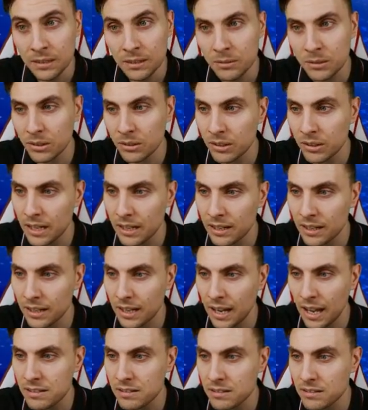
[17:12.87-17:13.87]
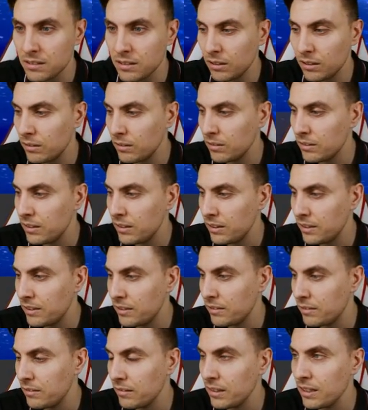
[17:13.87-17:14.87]
We don't get it again, so,
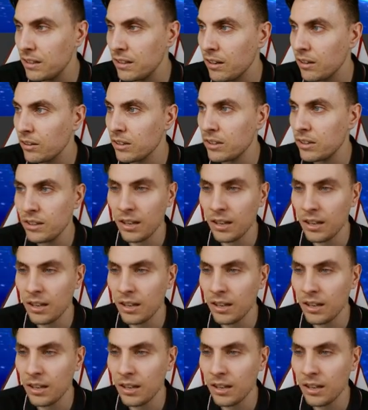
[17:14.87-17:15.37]
you know,